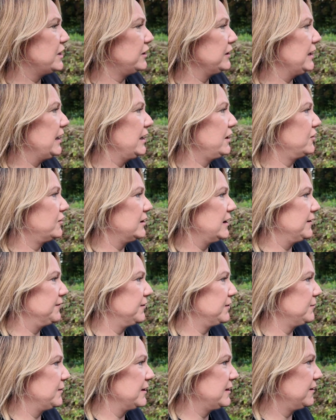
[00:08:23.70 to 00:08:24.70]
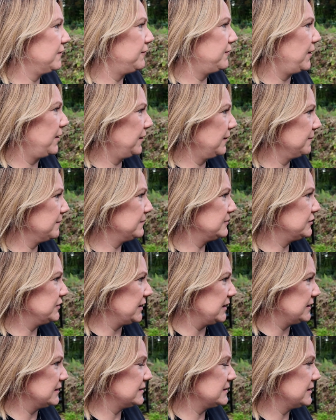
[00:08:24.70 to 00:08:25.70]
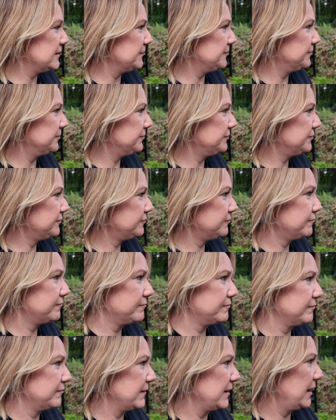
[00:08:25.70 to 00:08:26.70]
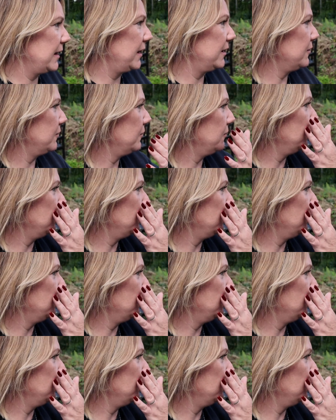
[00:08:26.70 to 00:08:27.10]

not keen on living with the farm chicks. I